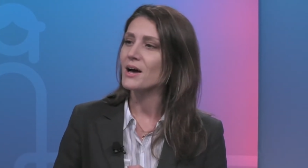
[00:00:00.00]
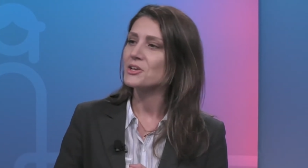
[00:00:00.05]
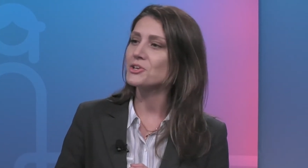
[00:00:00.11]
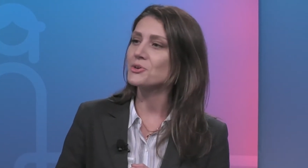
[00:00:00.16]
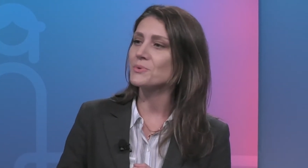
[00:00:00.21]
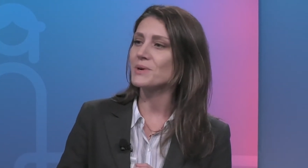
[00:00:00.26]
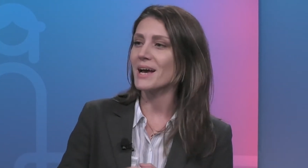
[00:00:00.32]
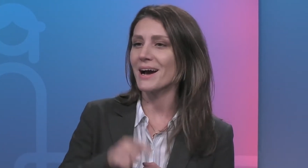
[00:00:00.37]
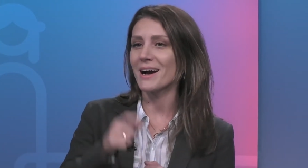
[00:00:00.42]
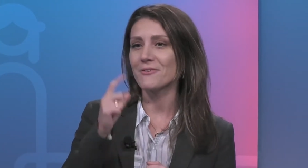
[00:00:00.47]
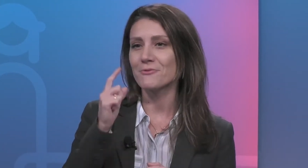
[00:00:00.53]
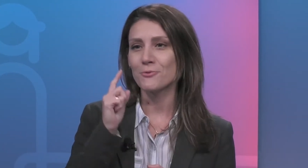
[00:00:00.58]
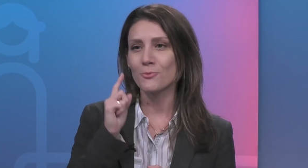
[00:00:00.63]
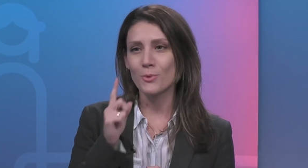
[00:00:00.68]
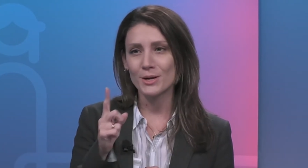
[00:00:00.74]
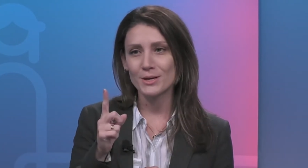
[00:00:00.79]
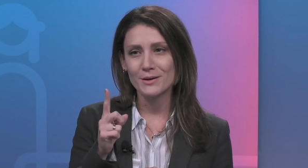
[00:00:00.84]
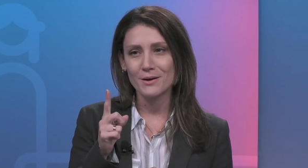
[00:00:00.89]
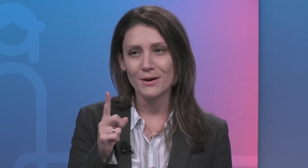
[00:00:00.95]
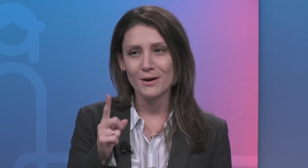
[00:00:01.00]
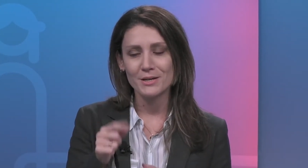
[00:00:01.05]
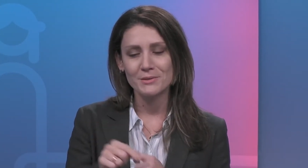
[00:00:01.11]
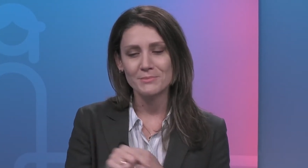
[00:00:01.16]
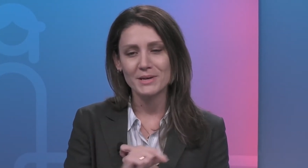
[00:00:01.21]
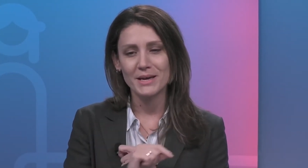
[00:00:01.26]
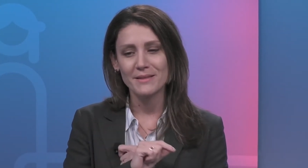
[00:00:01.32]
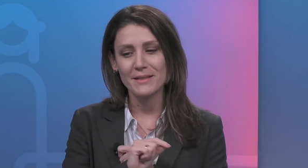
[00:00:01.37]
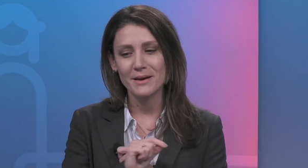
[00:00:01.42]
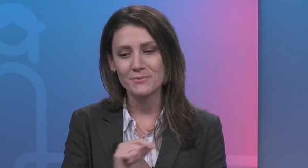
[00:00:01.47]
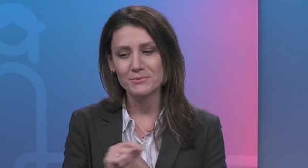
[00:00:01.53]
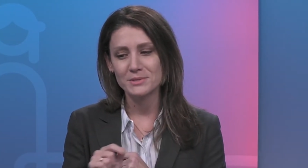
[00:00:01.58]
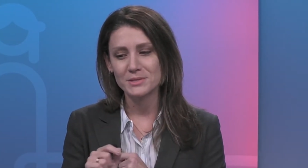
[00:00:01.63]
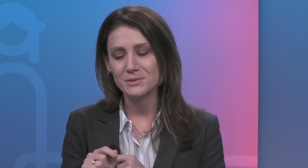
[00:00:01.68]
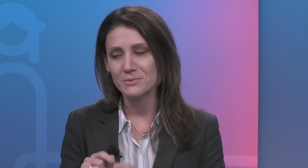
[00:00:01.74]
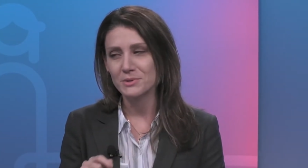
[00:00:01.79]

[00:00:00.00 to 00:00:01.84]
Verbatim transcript: You would have one condom, and that was the